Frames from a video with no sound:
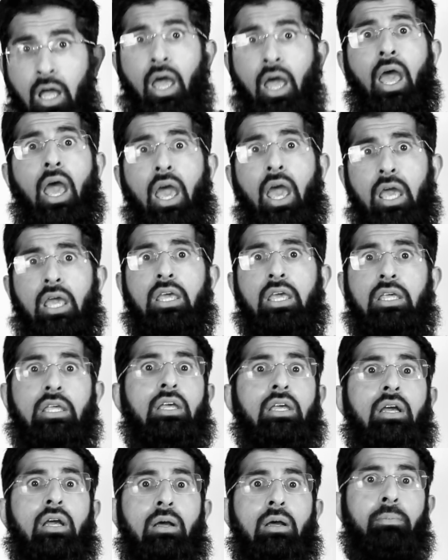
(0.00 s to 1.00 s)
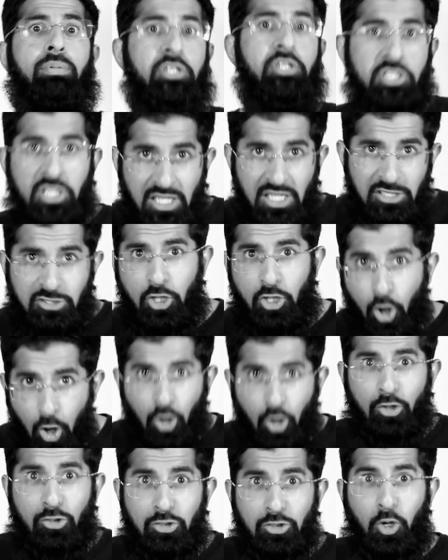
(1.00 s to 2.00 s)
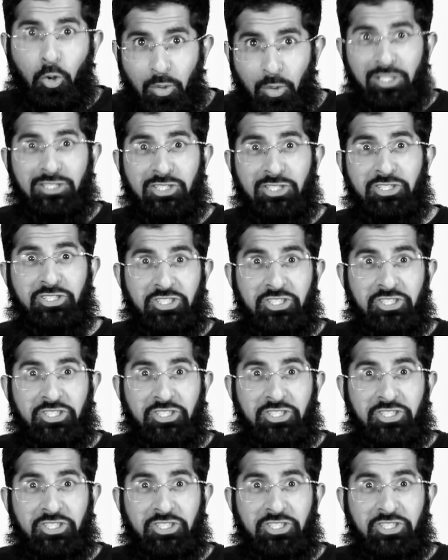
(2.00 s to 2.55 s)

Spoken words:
Hey, but she's hot though, isn't